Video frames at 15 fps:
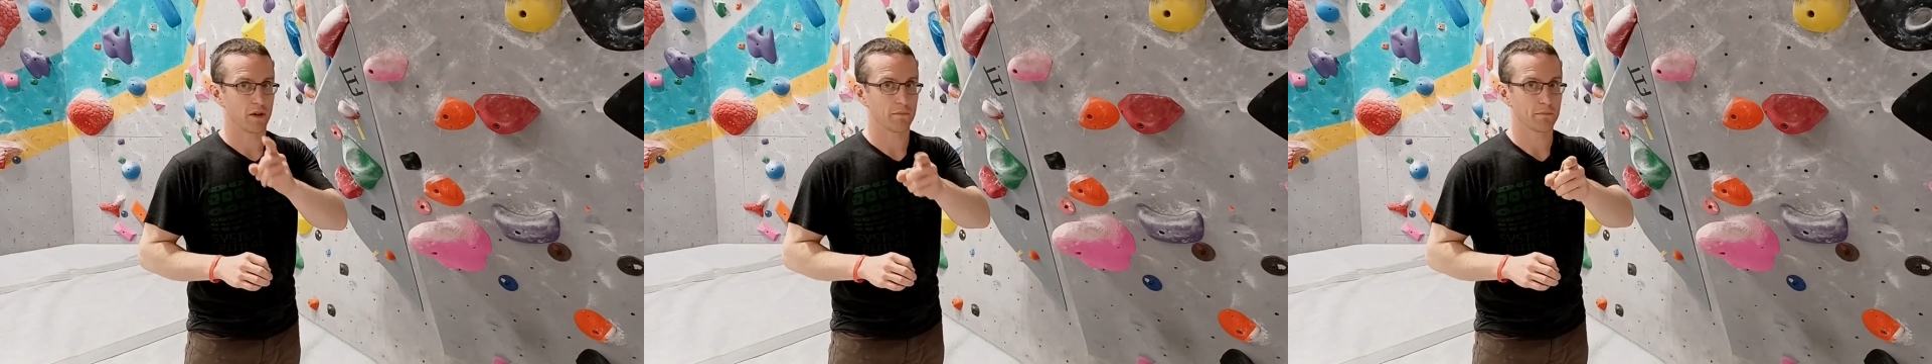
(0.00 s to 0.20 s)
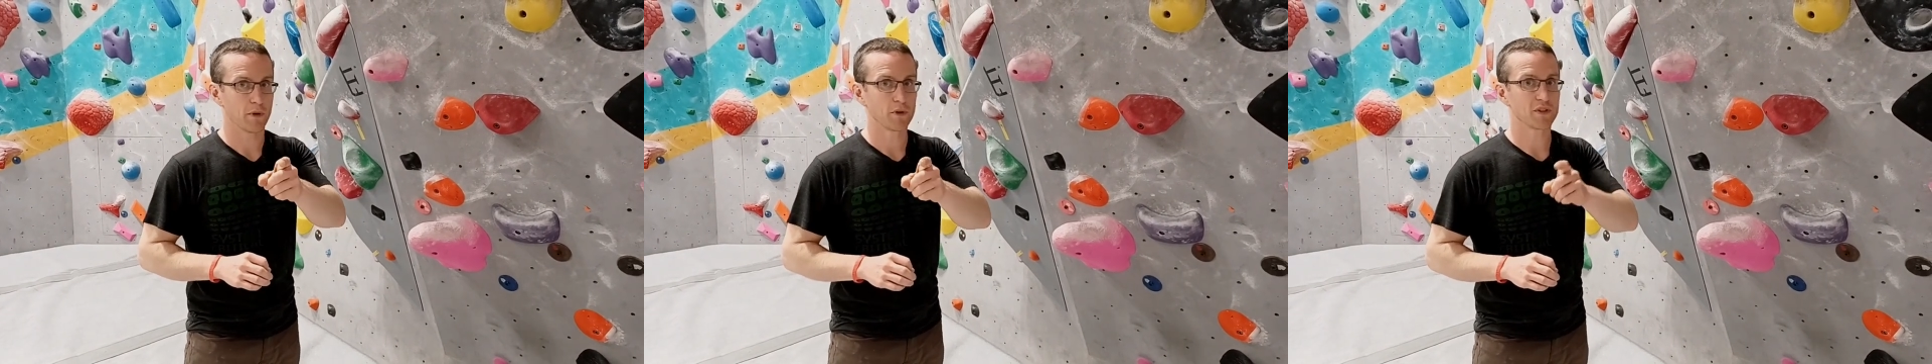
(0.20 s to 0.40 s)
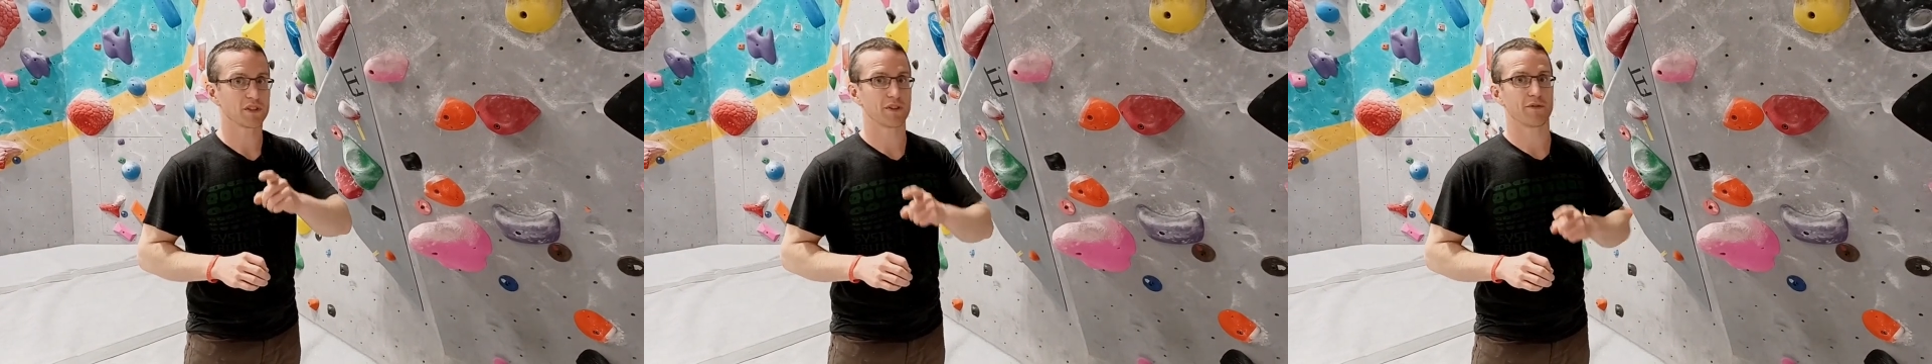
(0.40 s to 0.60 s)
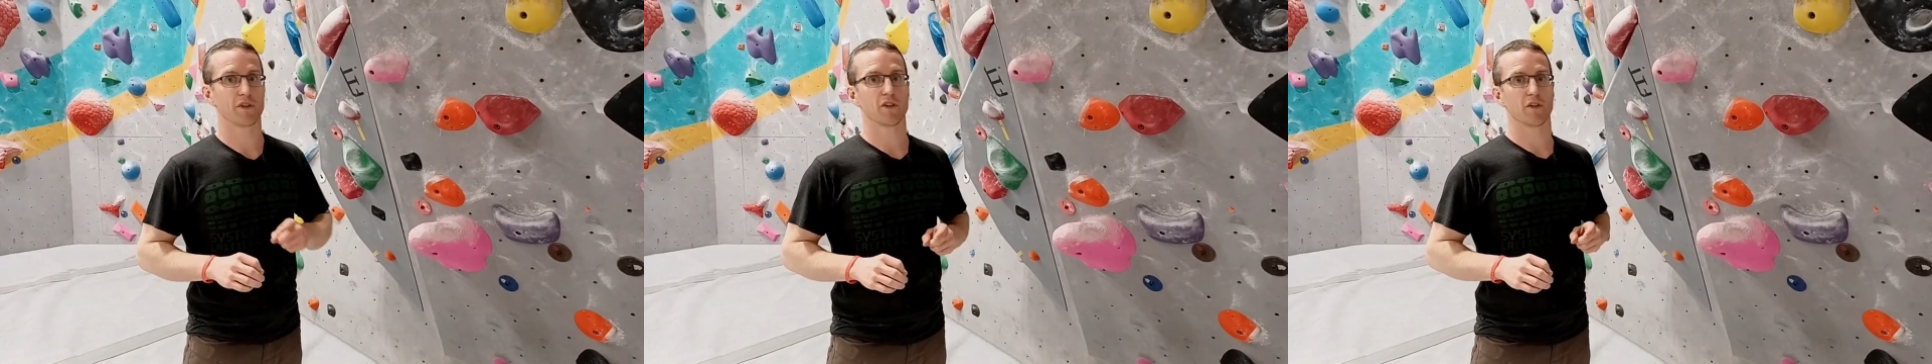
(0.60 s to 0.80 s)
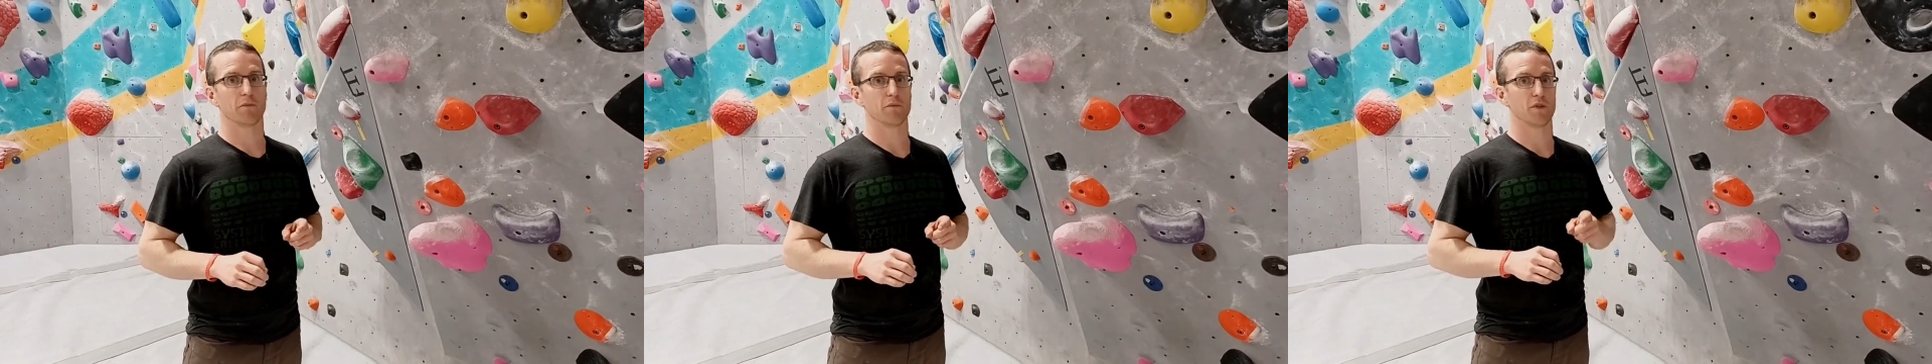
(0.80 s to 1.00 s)
most
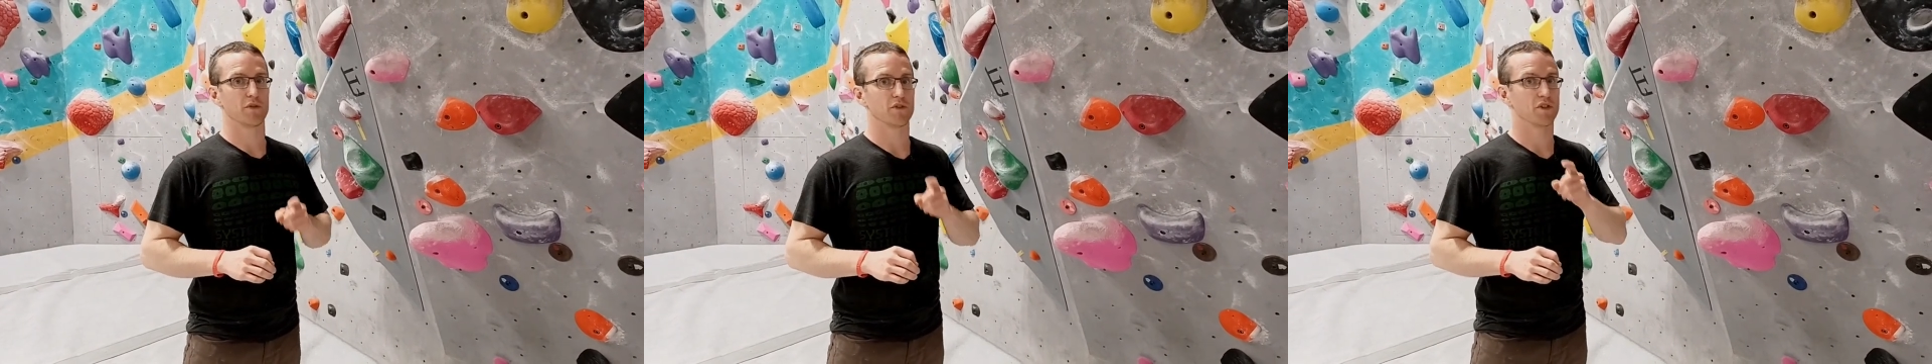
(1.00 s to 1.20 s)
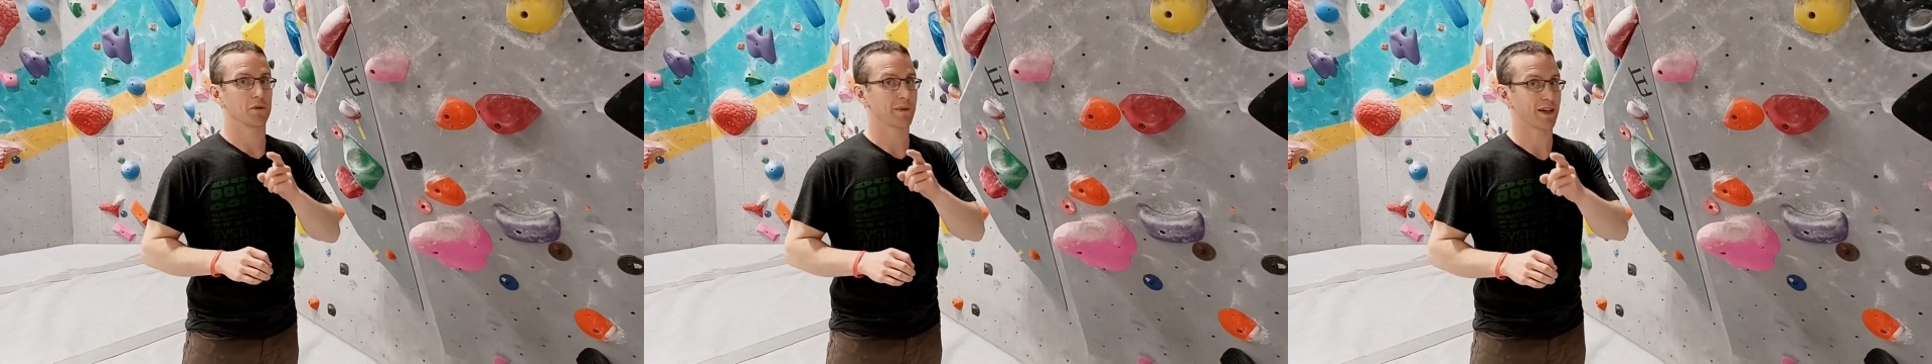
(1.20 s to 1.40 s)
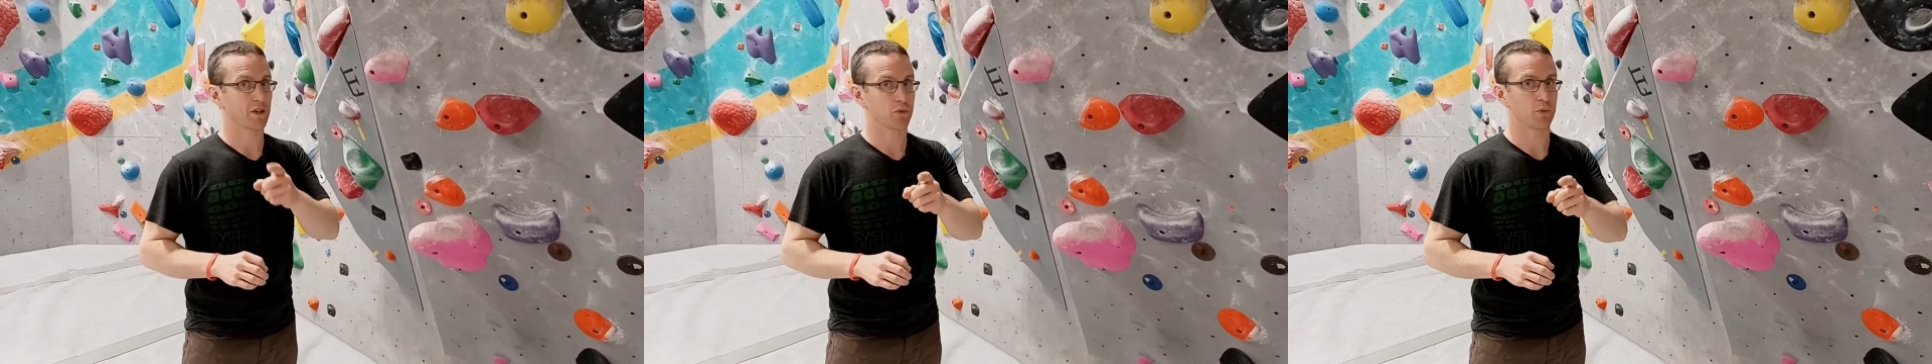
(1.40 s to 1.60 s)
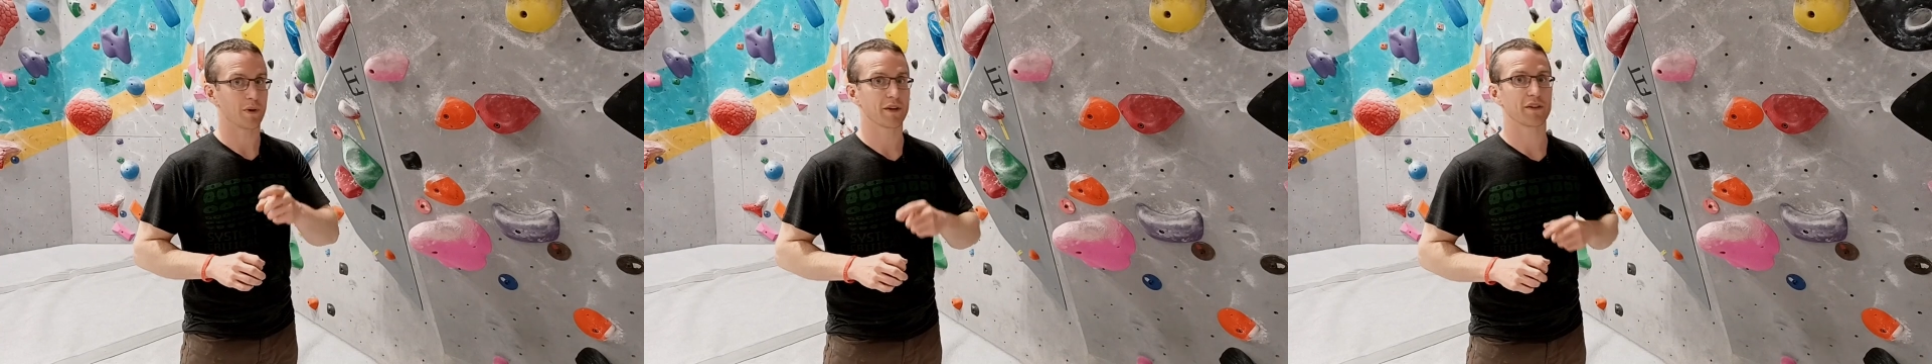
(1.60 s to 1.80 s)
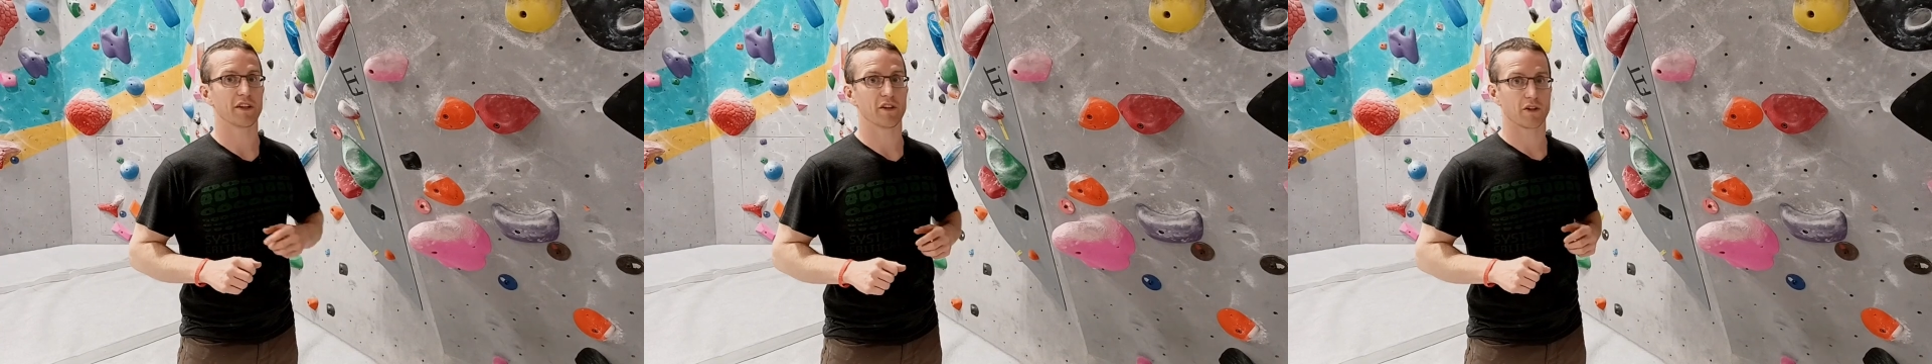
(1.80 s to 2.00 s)
difficult moves no matter
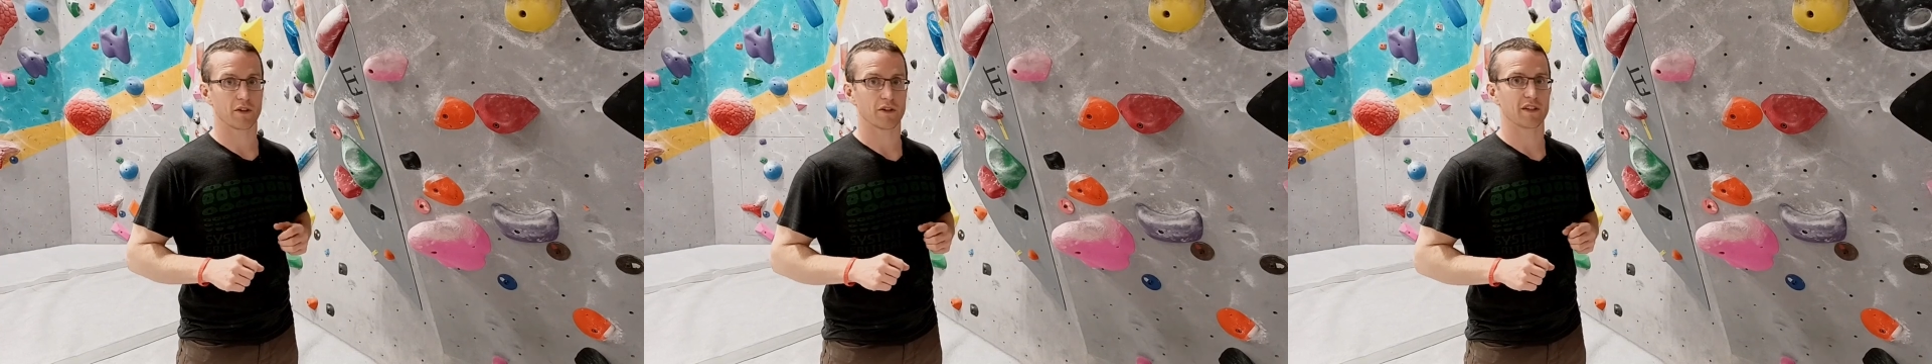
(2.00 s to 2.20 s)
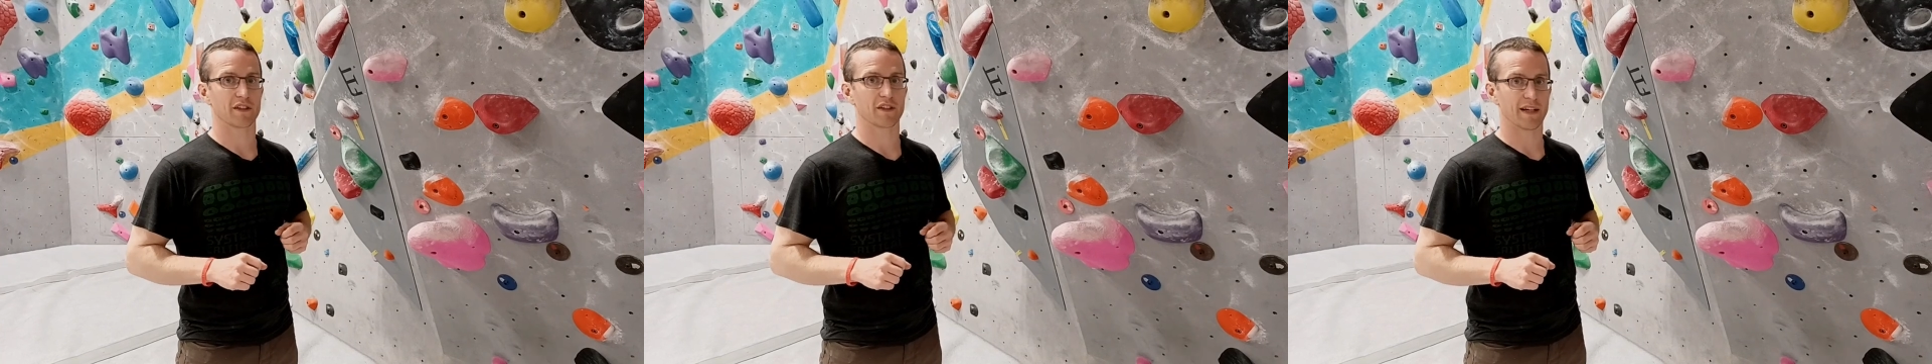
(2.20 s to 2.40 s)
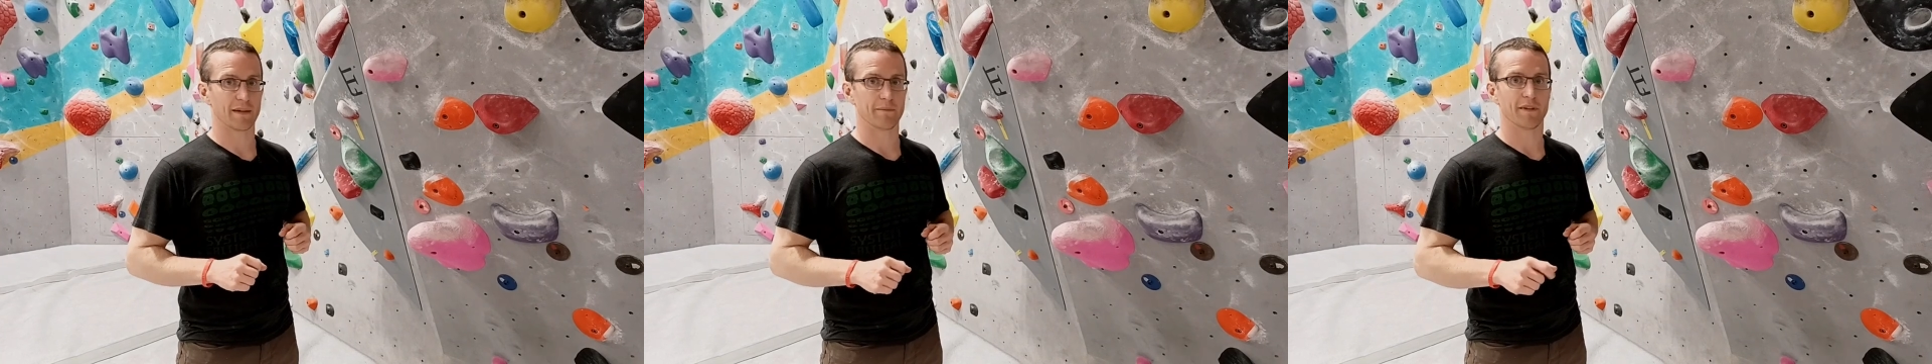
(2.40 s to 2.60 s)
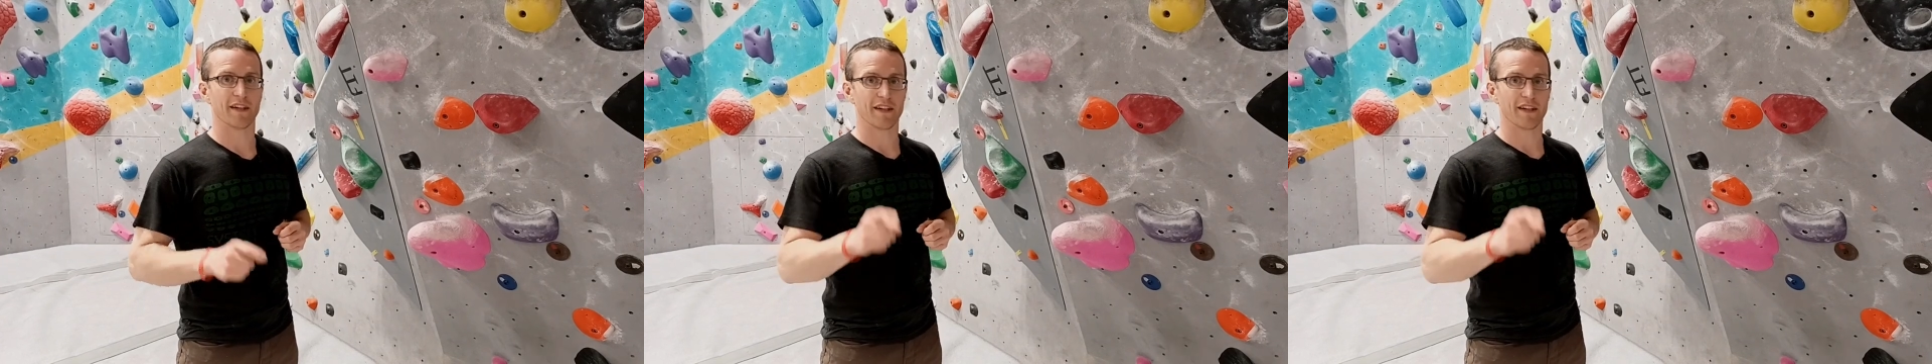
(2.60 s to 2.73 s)
where they are on the climb.